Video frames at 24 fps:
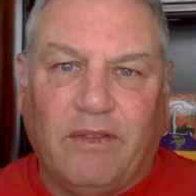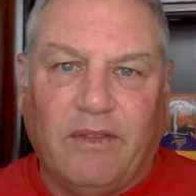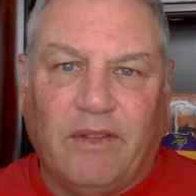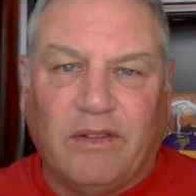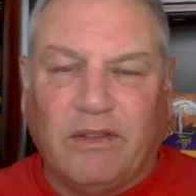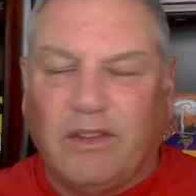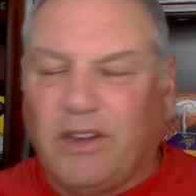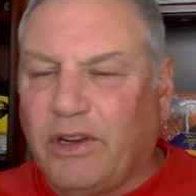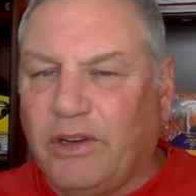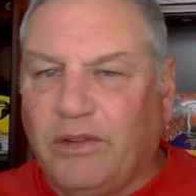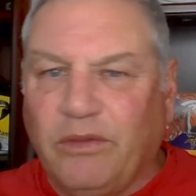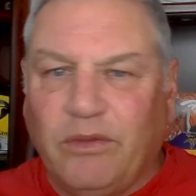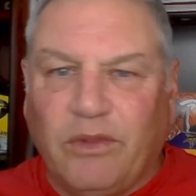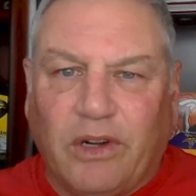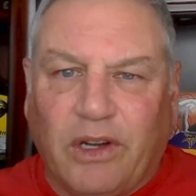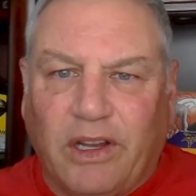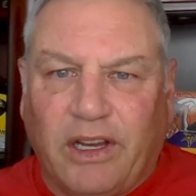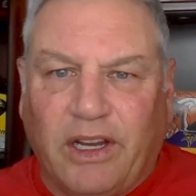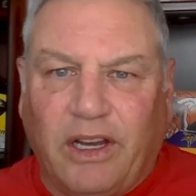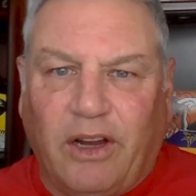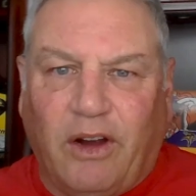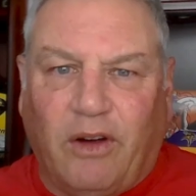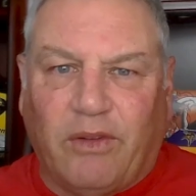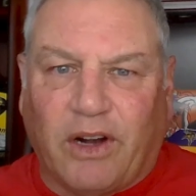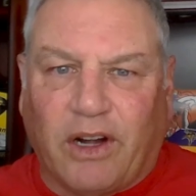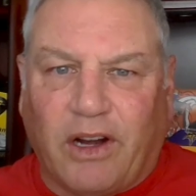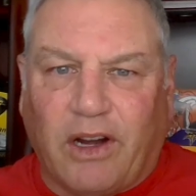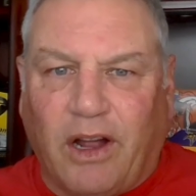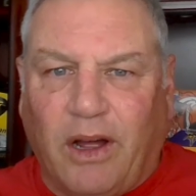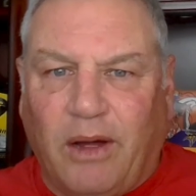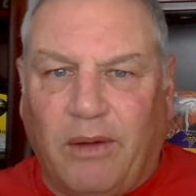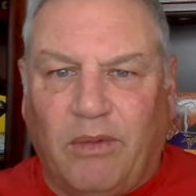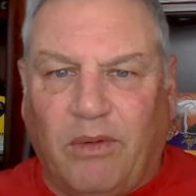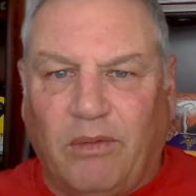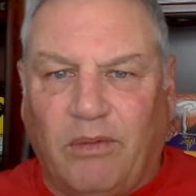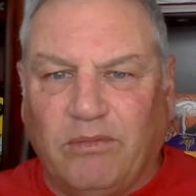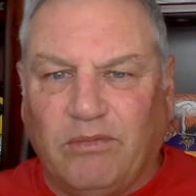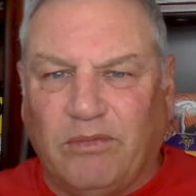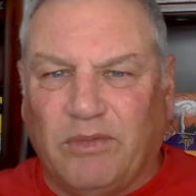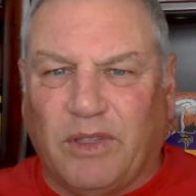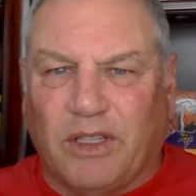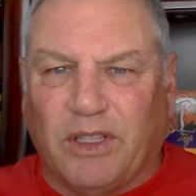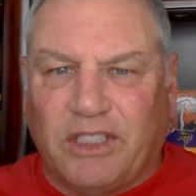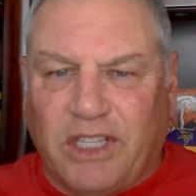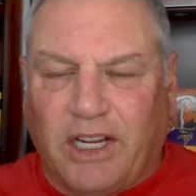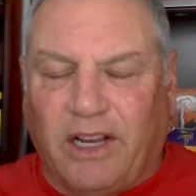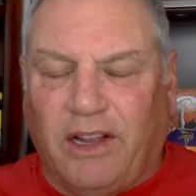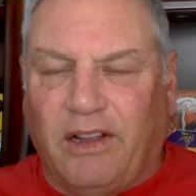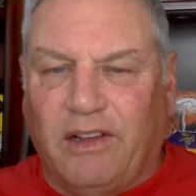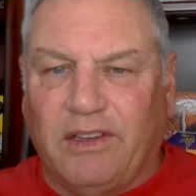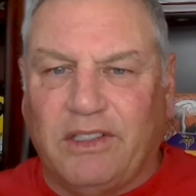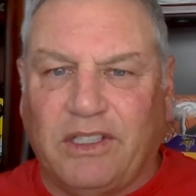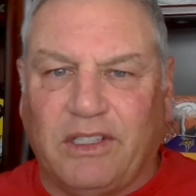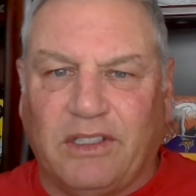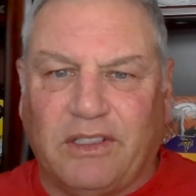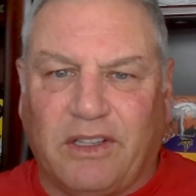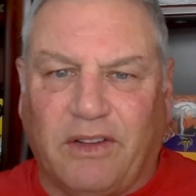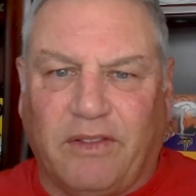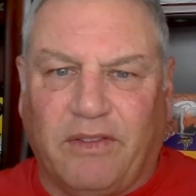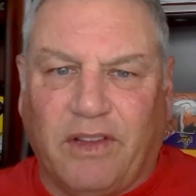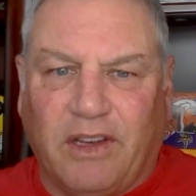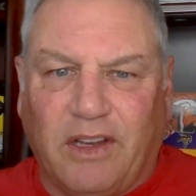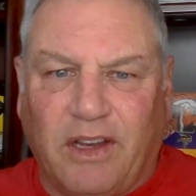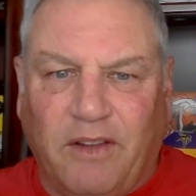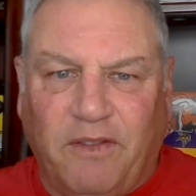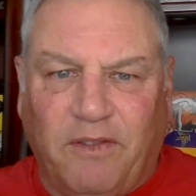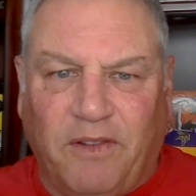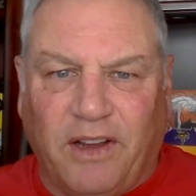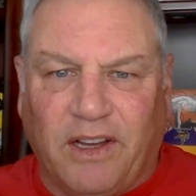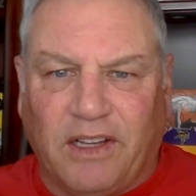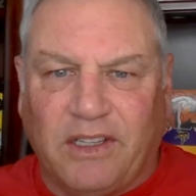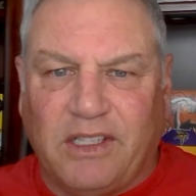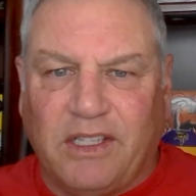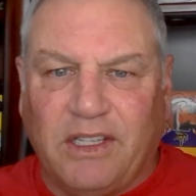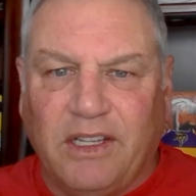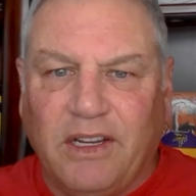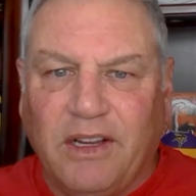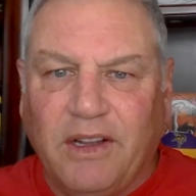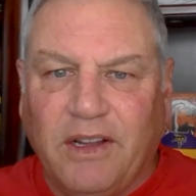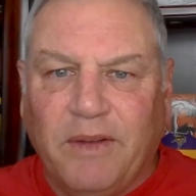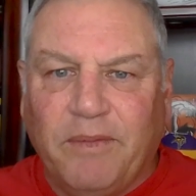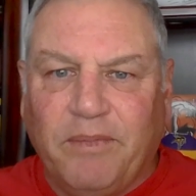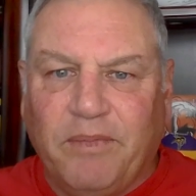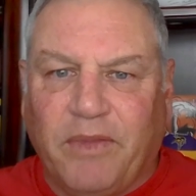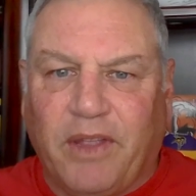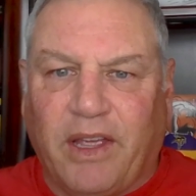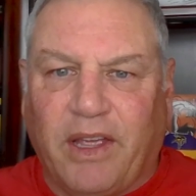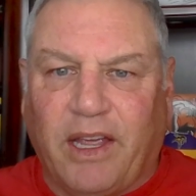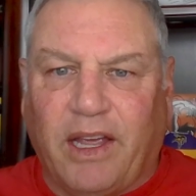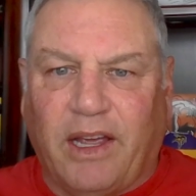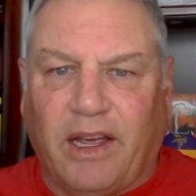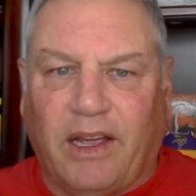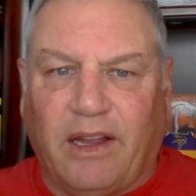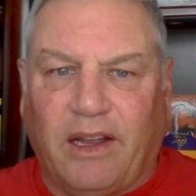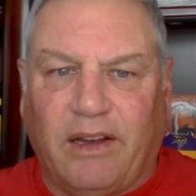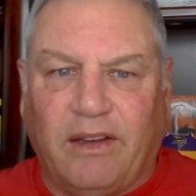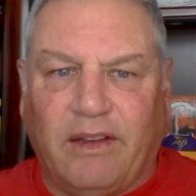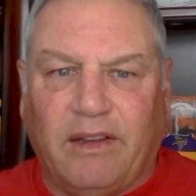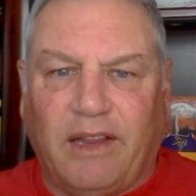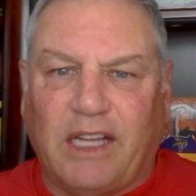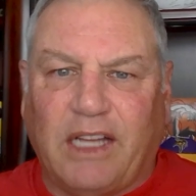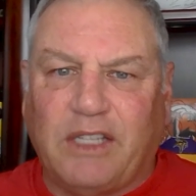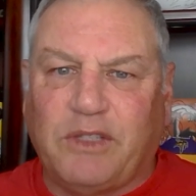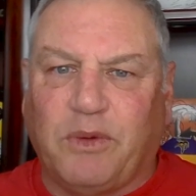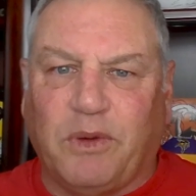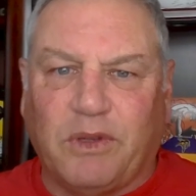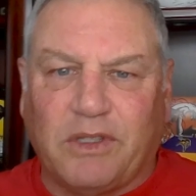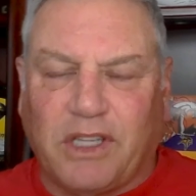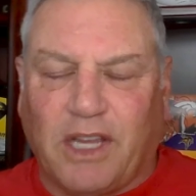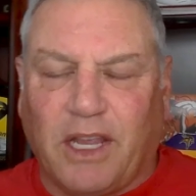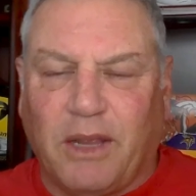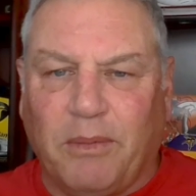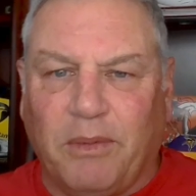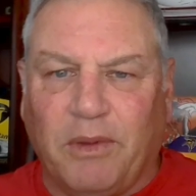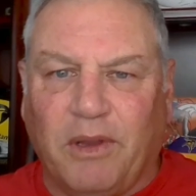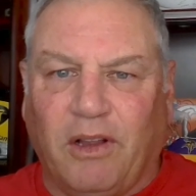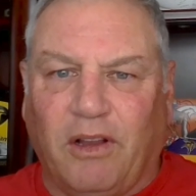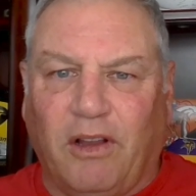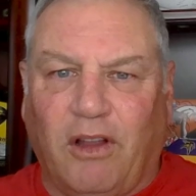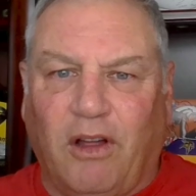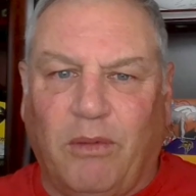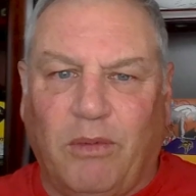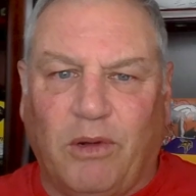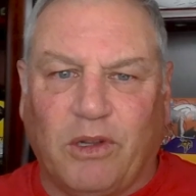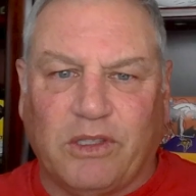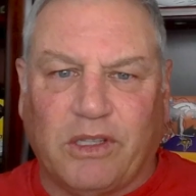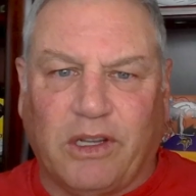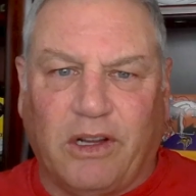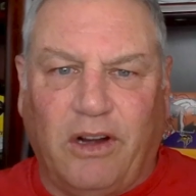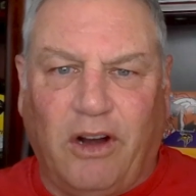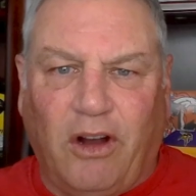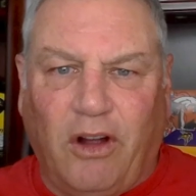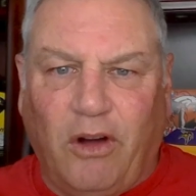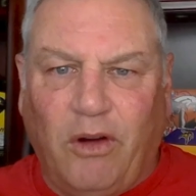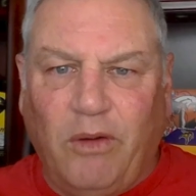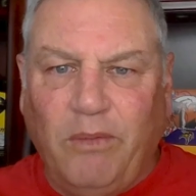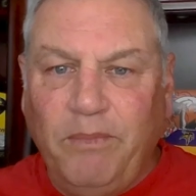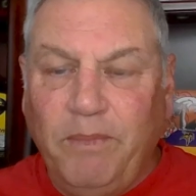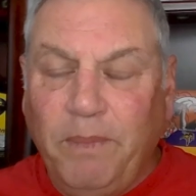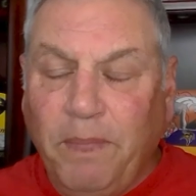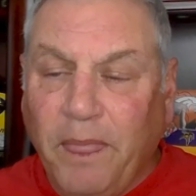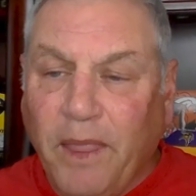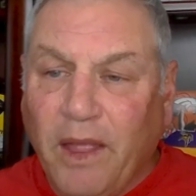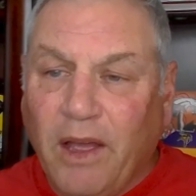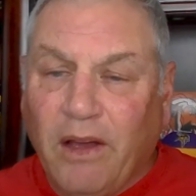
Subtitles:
couldn't really overcome the challenges of the defense, and that's what's keeping the Lobos at home.